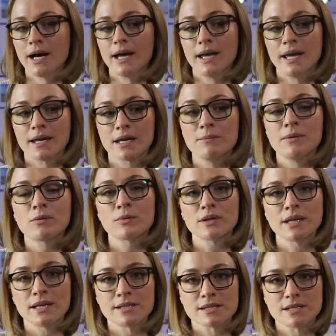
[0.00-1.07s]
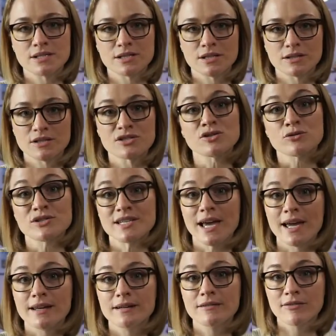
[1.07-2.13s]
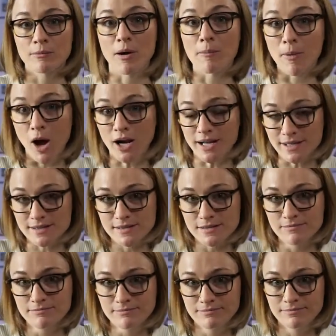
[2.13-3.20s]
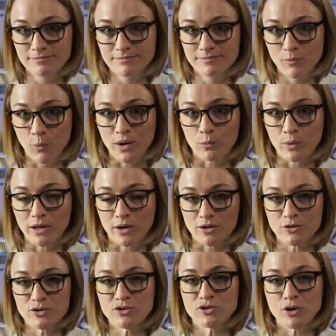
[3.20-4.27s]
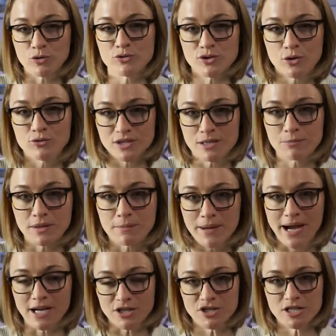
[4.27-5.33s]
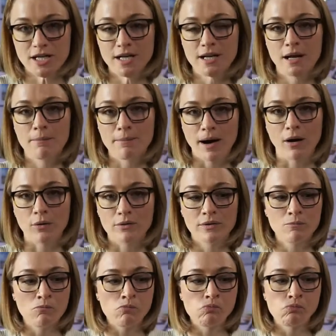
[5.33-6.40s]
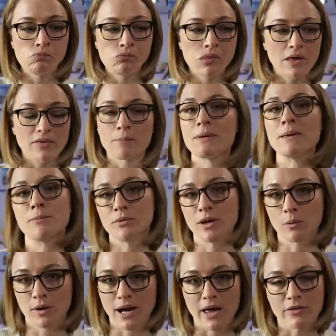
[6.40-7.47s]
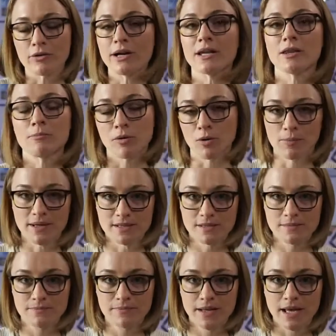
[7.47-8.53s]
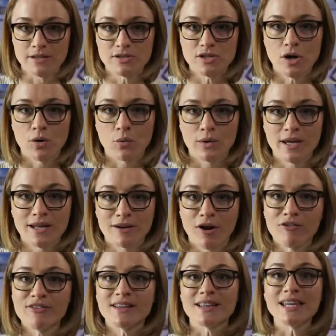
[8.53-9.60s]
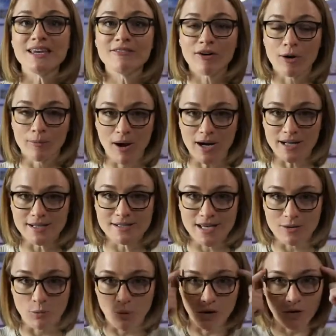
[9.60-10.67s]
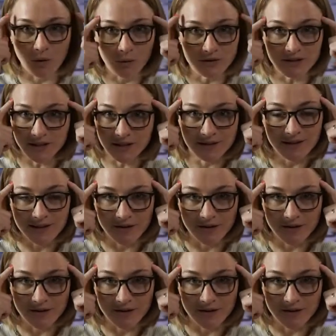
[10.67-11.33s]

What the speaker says: it can be really easy to dissociate from our bodies. when we are so, so deeply passionate about the people that we're gathering in the purpose. And so we can often leave our bodies and work only in